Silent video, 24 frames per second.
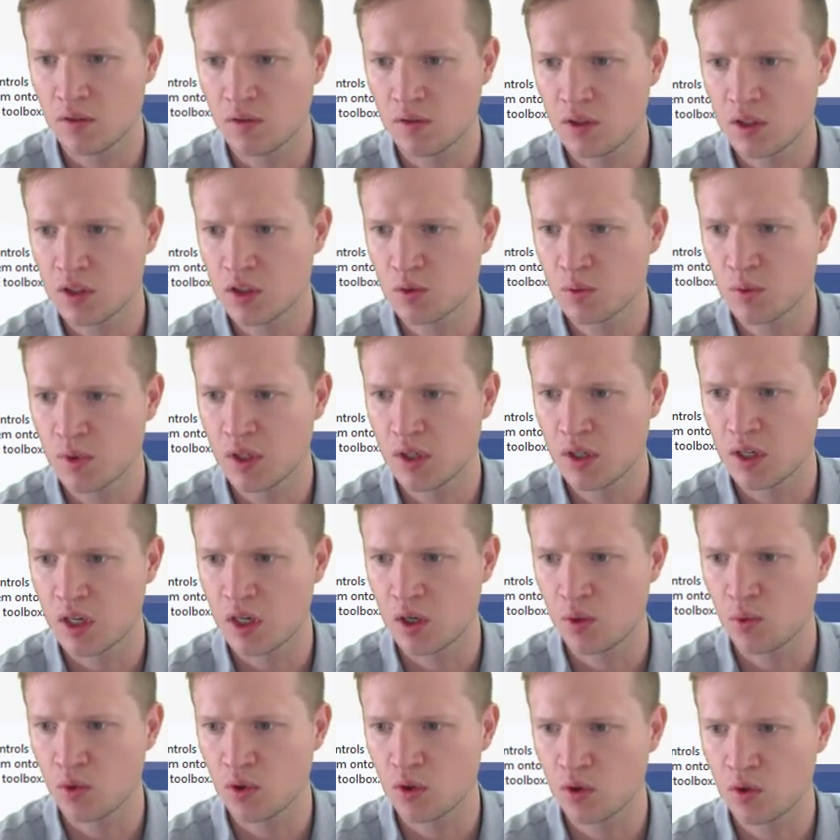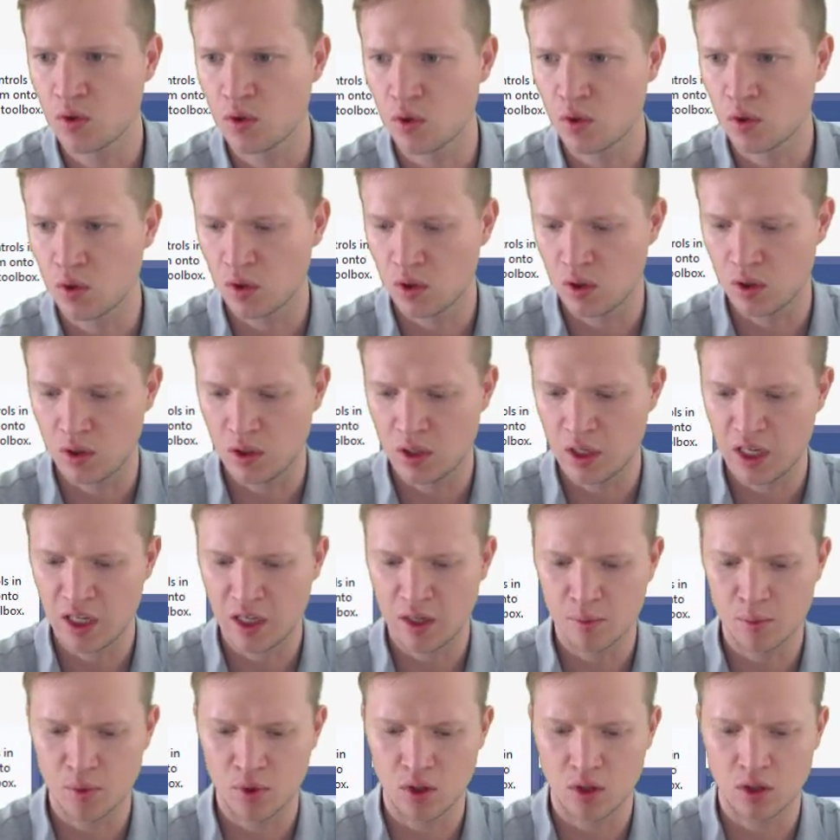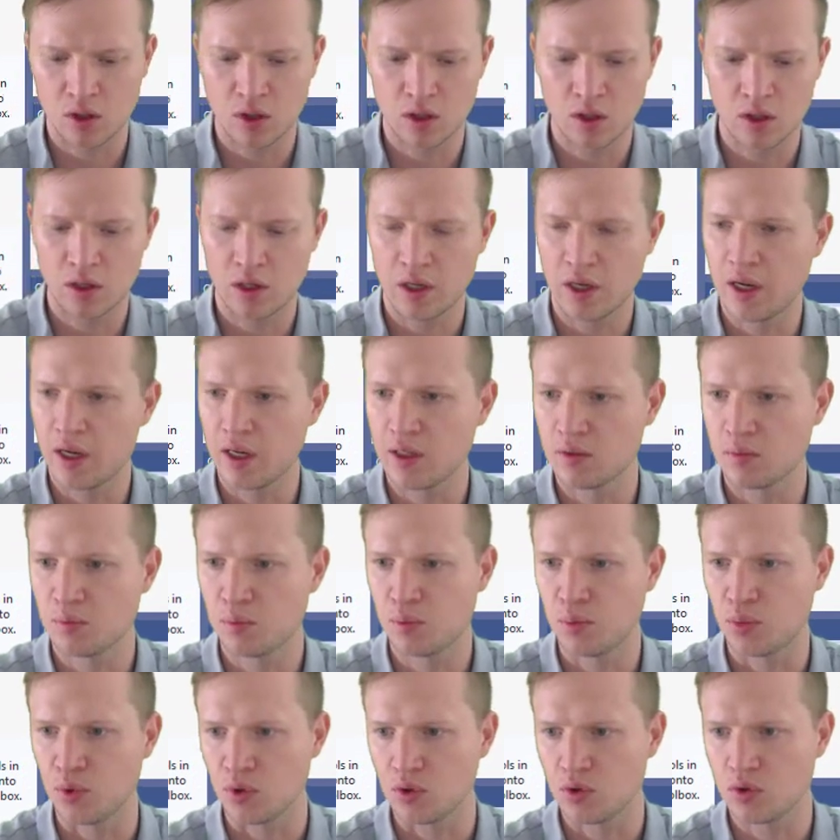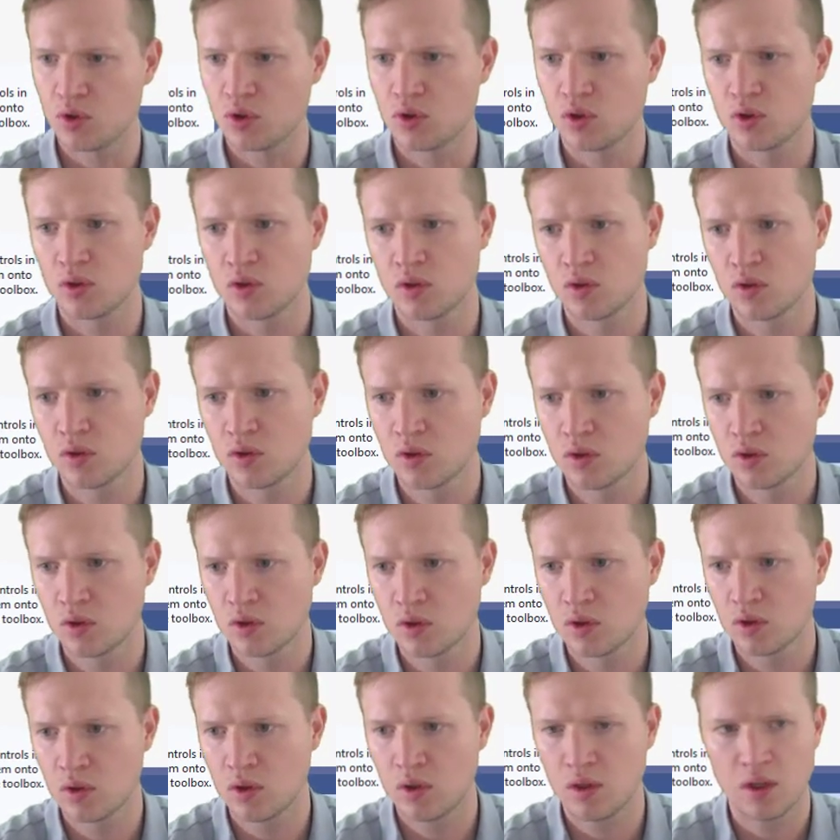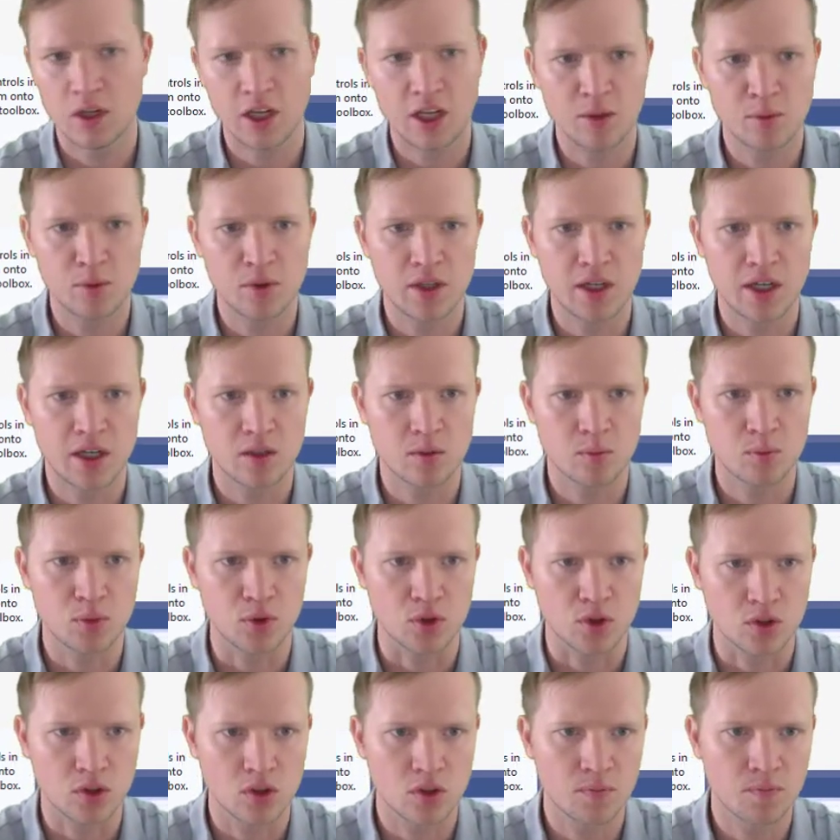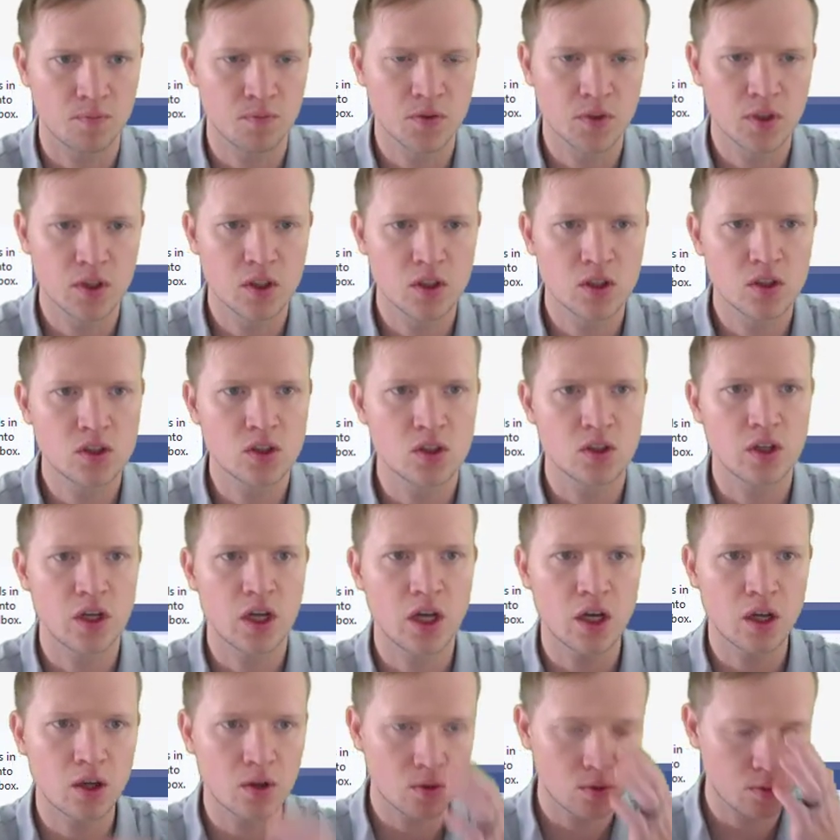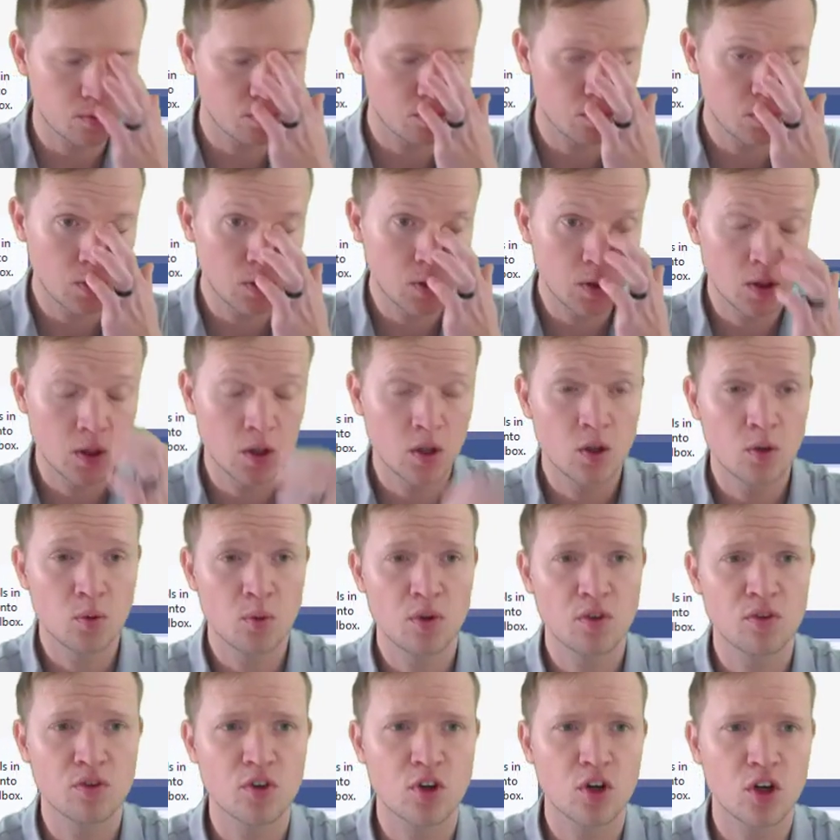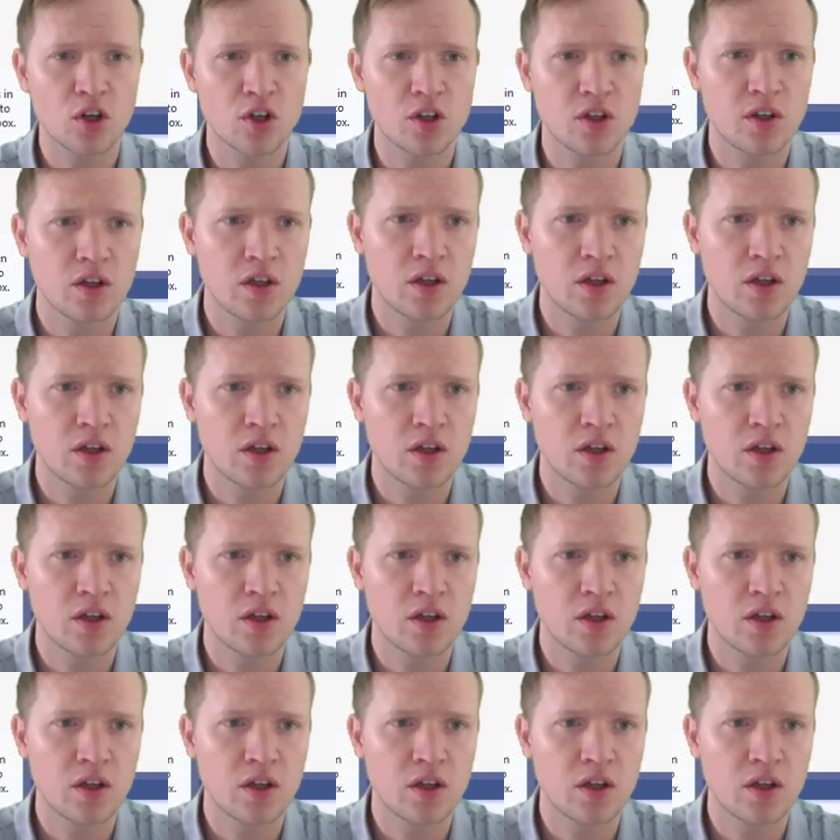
this one I will call label output. So now we've got